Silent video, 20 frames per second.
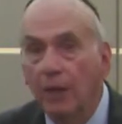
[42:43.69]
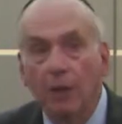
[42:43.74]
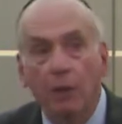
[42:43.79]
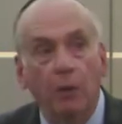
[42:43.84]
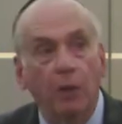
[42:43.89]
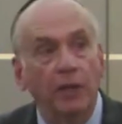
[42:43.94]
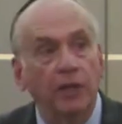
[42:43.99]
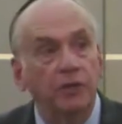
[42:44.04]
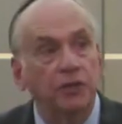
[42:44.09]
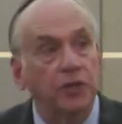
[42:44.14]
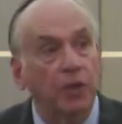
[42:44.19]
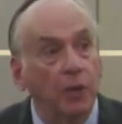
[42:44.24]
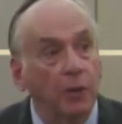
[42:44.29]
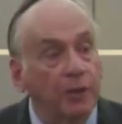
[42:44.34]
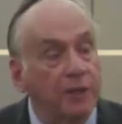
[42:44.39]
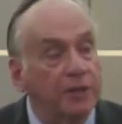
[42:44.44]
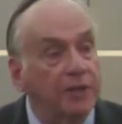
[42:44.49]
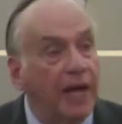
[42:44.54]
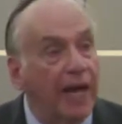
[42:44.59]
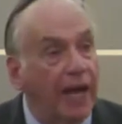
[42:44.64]
What is
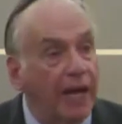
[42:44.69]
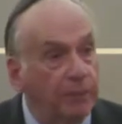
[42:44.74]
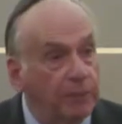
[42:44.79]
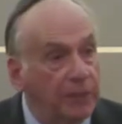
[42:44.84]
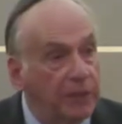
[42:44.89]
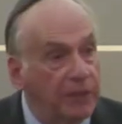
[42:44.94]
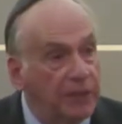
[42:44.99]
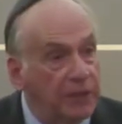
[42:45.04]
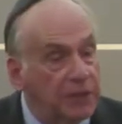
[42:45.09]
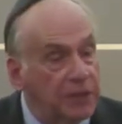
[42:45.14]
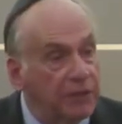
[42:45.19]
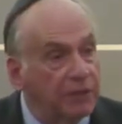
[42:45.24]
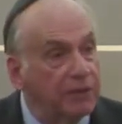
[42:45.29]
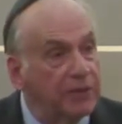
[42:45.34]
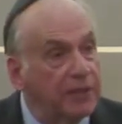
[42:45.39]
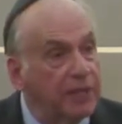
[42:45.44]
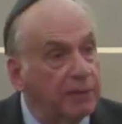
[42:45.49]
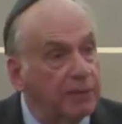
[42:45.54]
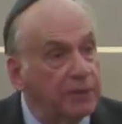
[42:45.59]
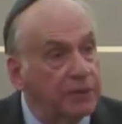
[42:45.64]
going to happen is there are
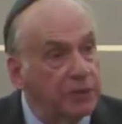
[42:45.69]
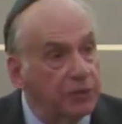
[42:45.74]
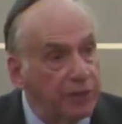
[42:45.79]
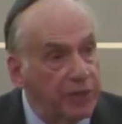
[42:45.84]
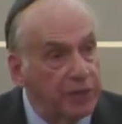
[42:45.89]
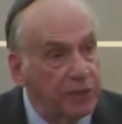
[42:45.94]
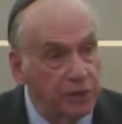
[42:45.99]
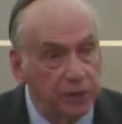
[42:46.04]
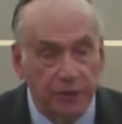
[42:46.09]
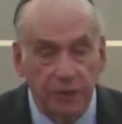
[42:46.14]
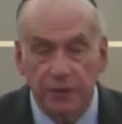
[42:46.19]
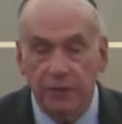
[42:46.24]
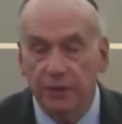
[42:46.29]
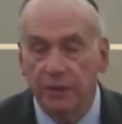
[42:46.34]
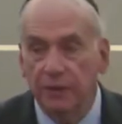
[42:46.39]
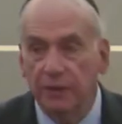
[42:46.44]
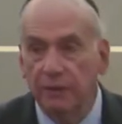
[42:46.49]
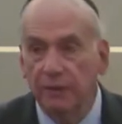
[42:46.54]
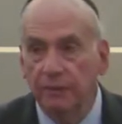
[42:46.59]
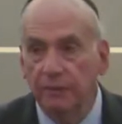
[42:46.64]
demonstrations
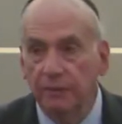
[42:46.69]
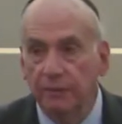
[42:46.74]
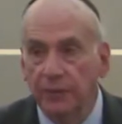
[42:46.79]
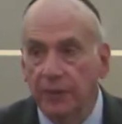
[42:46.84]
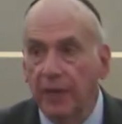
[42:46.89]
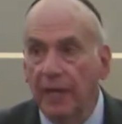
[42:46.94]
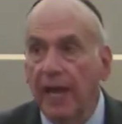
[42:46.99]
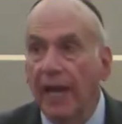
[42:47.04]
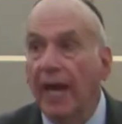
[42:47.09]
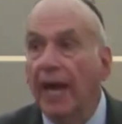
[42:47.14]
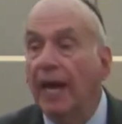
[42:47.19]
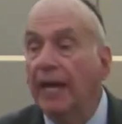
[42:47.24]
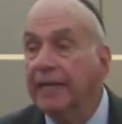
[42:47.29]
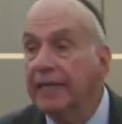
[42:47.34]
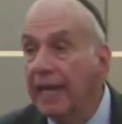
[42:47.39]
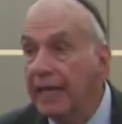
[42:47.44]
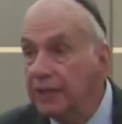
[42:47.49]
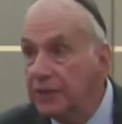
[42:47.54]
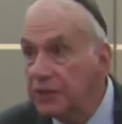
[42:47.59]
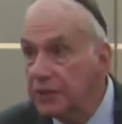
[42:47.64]

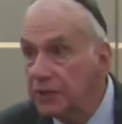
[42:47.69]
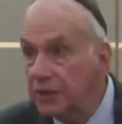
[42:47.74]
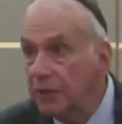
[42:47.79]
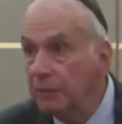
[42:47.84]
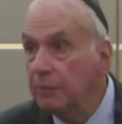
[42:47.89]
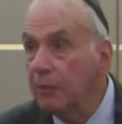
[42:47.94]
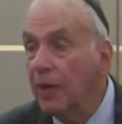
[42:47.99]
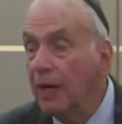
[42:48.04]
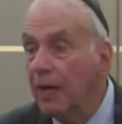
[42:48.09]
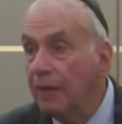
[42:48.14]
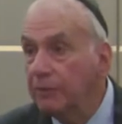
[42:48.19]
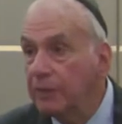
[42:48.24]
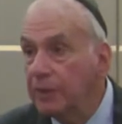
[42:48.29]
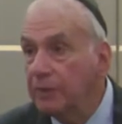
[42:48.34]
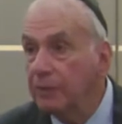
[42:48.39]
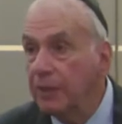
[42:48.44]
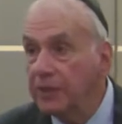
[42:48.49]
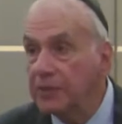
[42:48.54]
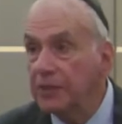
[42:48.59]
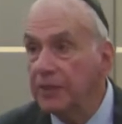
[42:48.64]
against Mohammed
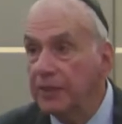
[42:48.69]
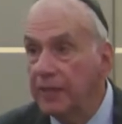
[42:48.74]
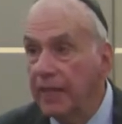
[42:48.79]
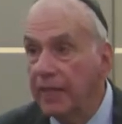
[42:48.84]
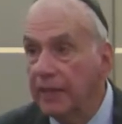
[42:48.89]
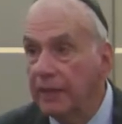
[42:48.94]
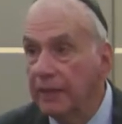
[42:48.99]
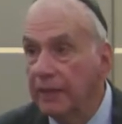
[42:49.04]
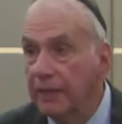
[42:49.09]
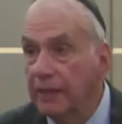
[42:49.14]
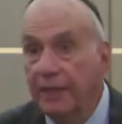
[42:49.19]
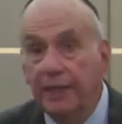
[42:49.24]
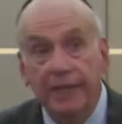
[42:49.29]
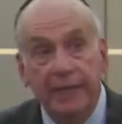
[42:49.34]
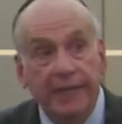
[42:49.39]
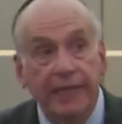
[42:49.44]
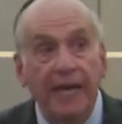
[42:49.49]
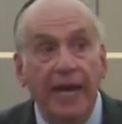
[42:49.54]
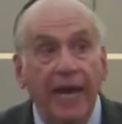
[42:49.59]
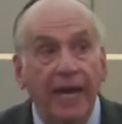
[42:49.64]
Mossadegh.
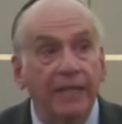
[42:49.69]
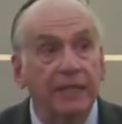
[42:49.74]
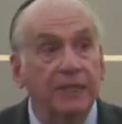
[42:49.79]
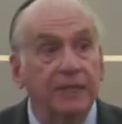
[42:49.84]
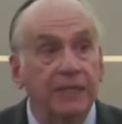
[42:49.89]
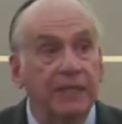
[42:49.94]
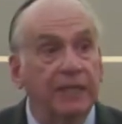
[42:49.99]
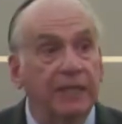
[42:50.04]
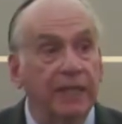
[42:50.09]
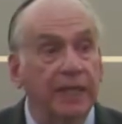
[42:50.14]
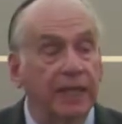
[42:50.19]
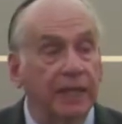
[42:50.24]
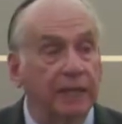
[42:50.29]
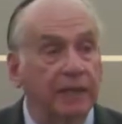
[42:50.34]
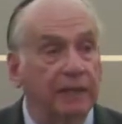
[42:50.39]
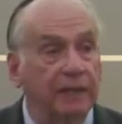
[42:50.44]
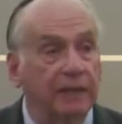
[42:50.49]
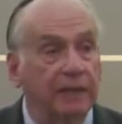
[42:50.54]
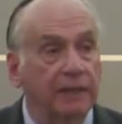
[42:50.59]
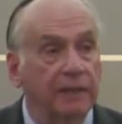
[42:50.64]
He hangs in
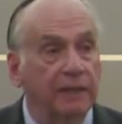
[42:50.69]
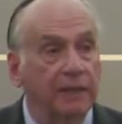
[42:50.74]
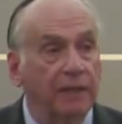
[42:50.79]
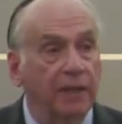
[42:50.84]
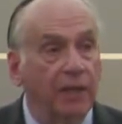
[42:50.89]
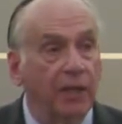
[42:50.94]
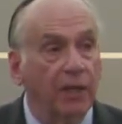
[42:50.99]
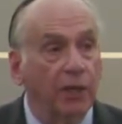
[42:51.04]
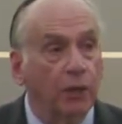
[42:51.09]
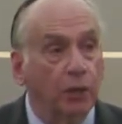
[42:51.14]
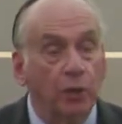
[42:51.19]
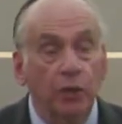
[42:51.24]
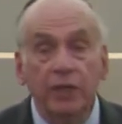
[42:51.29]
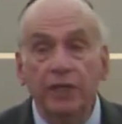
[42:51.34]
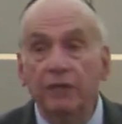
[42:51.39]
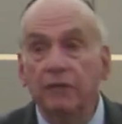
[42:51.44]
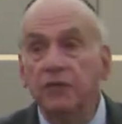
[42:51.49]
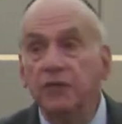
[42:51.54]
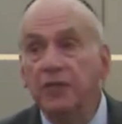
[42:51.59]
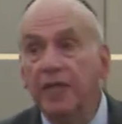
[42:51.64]
there. Could
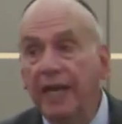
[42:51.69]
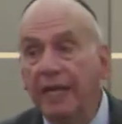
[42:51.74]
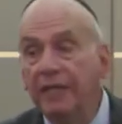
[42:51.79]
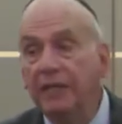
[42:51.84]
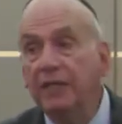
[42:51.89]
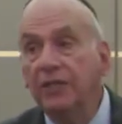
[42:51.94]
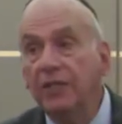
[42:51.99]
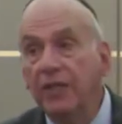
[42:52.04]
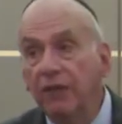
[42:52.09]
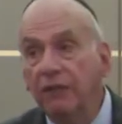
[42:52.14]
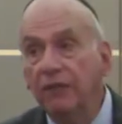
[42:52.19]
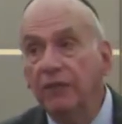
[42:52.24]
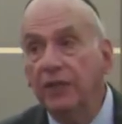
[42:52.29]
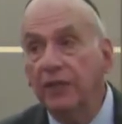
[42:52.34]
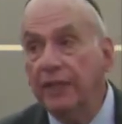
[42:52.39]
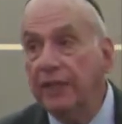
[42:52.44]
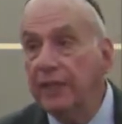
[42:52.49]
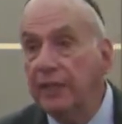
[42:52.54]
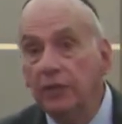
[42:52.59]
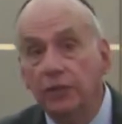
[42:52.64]
he have stayed
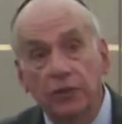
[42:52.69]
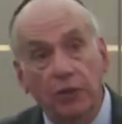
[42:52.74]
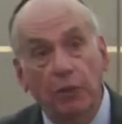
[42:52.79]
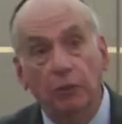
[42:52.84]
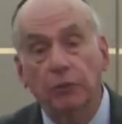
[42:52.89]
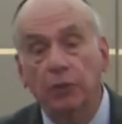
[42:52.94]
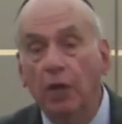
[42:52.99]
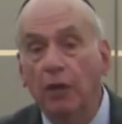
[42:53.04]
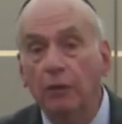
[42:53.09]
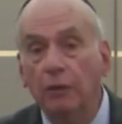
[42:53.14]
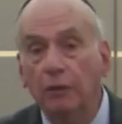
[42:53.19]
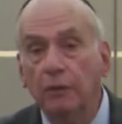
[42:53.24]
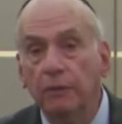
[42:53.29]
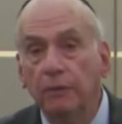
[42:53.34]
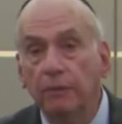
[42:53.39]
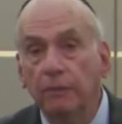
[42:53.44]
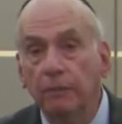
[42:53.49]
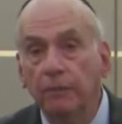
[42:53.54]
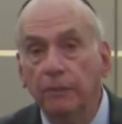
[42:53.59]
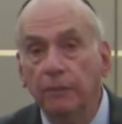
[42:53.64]
indefinitely? Don't know.
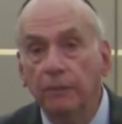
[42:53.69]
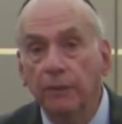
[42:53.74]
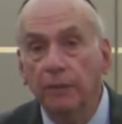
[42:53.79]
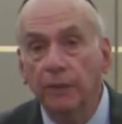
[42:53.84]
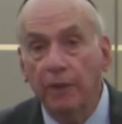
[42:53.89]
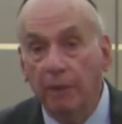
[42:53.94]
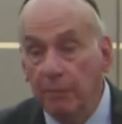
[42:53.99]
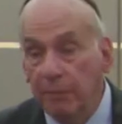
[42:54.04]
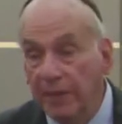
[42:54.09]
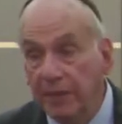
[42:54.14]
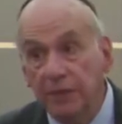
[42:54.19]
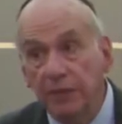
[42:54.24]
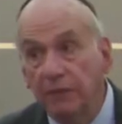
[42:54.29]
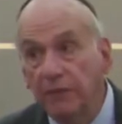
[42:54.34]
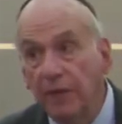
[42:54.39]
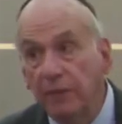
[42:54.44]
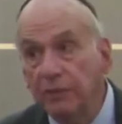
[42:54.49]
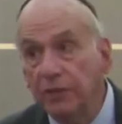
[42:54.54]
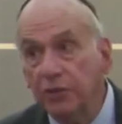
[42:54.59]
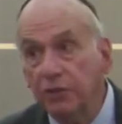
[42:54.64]
There are massive
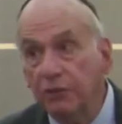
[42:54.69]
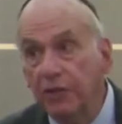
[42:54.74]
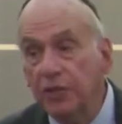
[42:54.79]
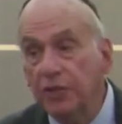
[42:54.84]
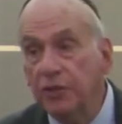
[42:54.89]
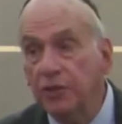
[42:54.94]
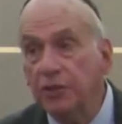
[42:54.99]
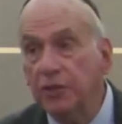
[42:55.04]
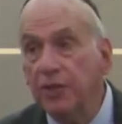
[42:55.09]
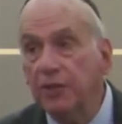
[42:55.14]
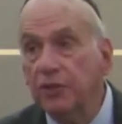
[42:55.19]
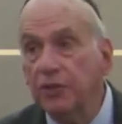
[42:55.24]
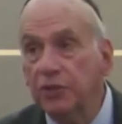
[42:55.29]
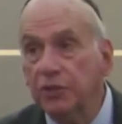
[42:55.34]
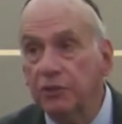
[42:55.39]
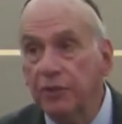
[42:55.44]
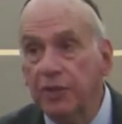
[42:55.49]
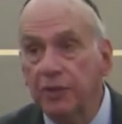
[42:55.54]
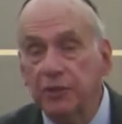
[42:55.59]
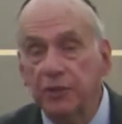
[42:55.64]
demonstrations on the
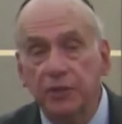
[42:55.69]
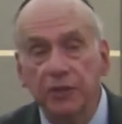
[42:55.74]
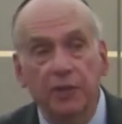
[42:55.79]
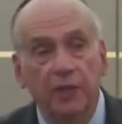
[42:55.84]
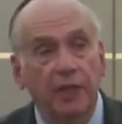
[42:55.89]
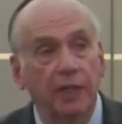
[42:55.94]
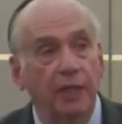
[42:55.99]
streets.